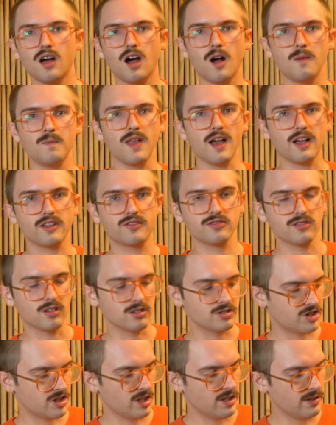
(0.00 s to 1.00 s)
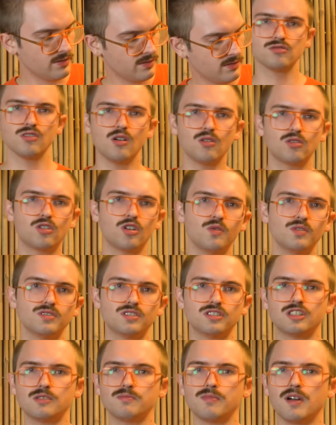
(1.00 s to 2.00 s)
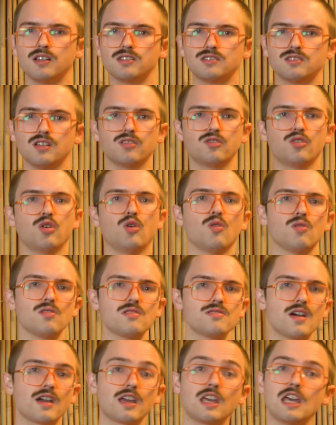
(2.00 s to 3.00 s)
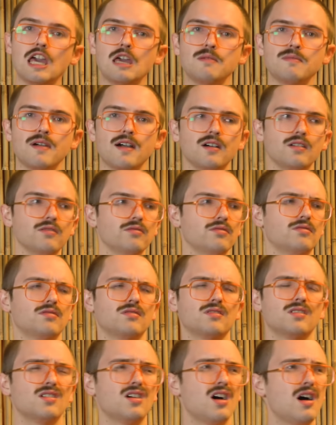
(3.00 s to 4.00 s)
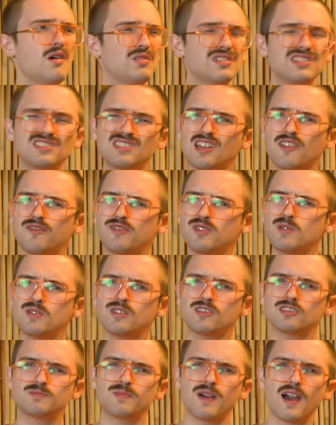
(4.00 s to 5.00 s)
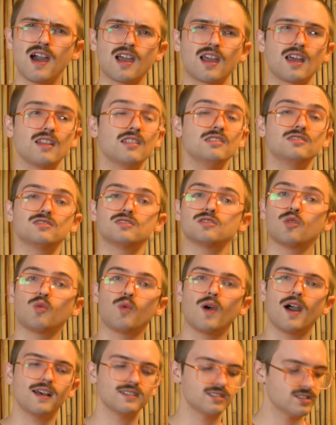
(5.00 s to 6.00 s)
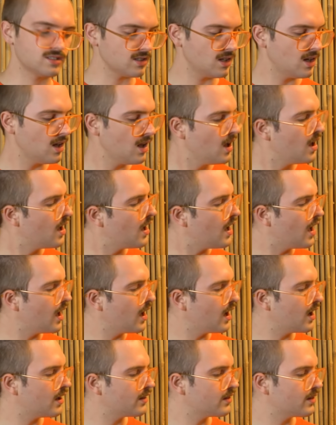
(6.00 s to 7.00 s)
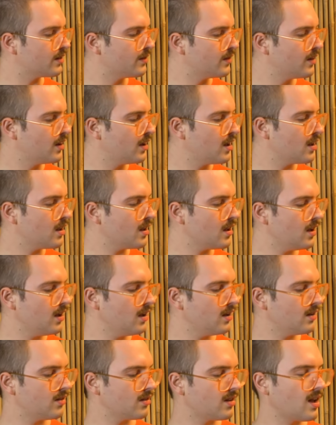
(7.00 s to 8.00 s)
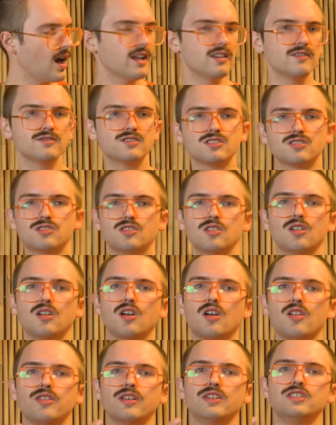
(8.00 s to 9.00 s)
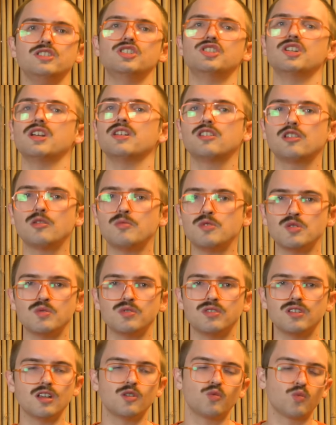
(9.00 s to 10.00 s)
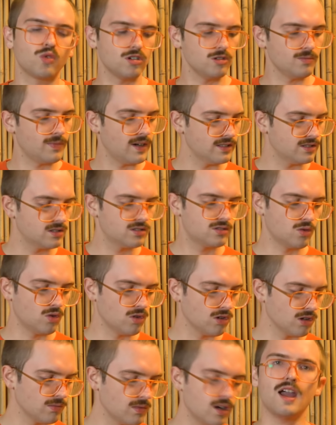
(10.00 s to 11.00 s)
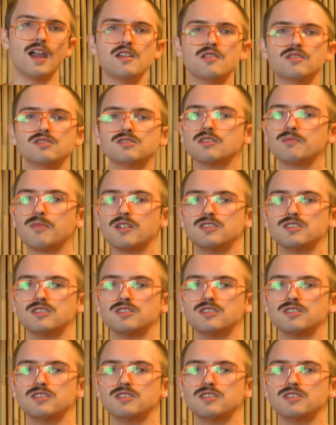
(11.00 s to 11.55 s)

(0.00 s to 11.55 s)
up next for our gin, Roku is a gin by Suntory that came out, I want to say a few years back, at least in the West, and it kind of just took the gin community and world by storm. It uses a